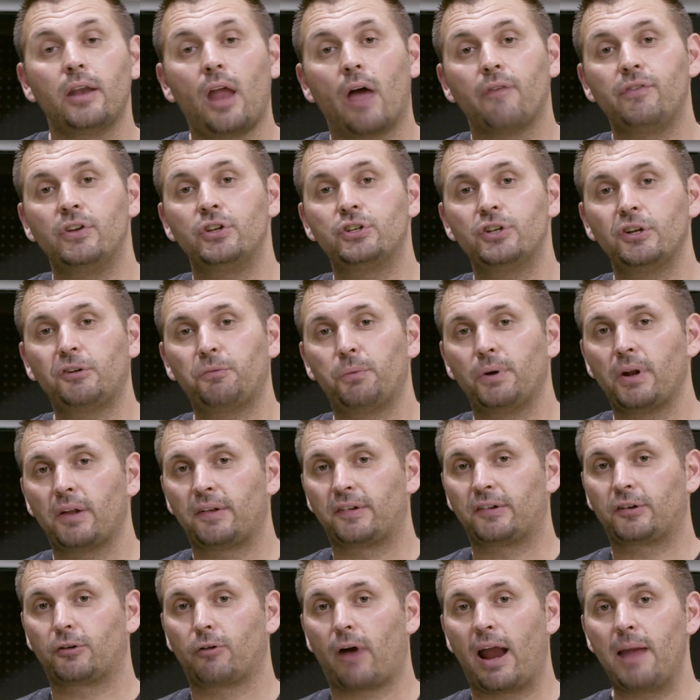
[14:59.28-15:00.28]
Now if you just want to
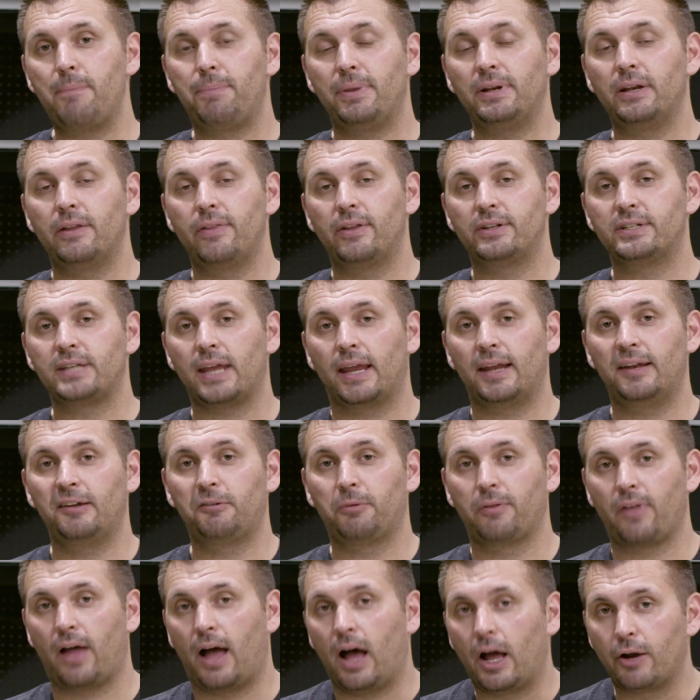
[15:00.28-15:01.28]
scrape into the 10s
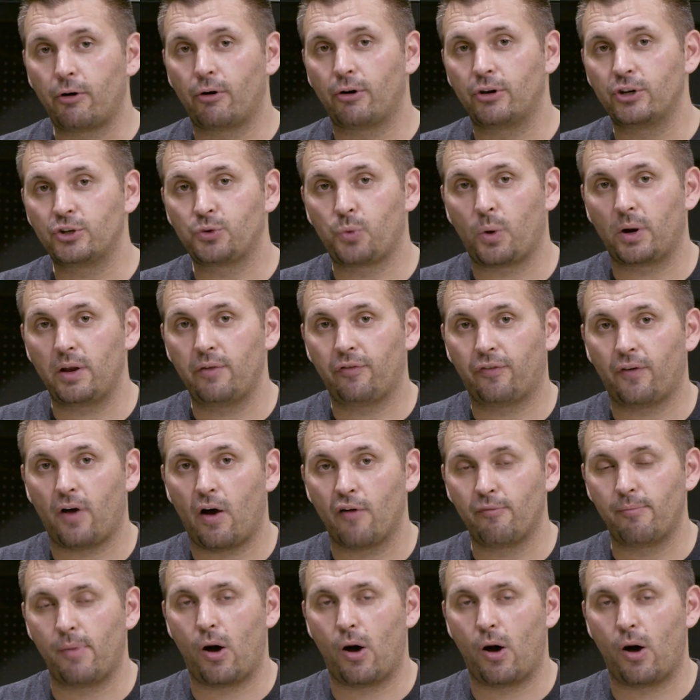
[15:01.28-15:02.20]
with 125